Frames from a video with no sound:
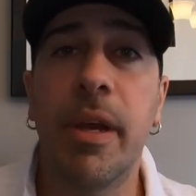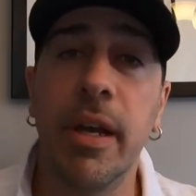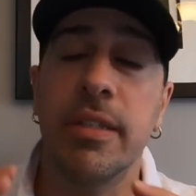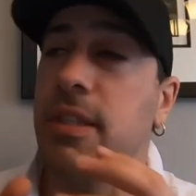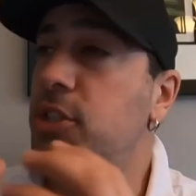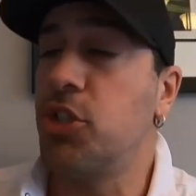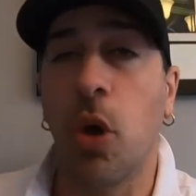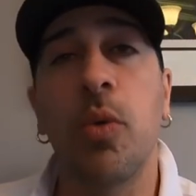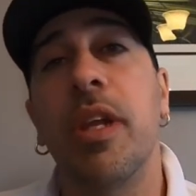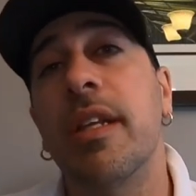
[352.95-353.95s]
because the
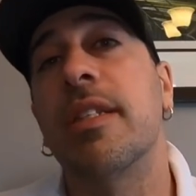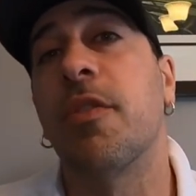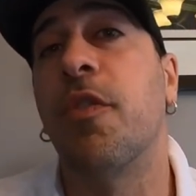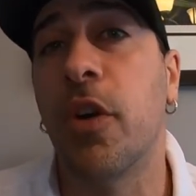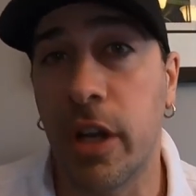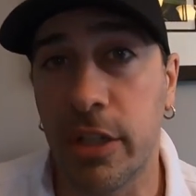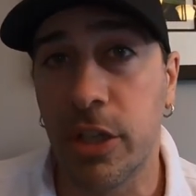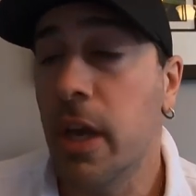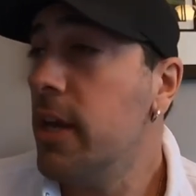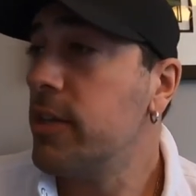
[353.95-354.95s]
show needs the footage.